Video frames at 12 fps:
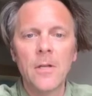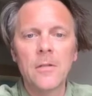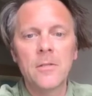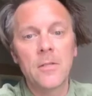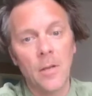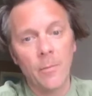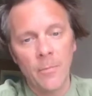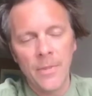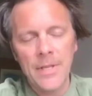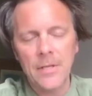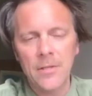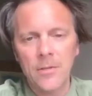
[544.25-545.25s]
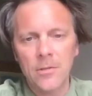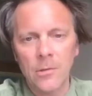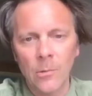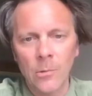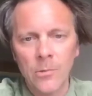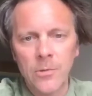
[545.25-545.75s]
some theatre
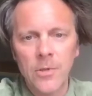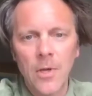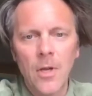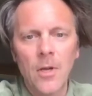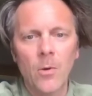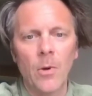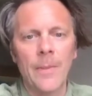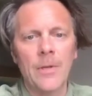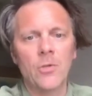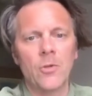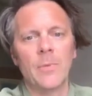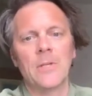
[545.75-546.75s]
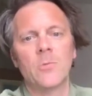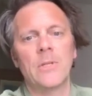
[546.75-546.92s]
schools when there should be a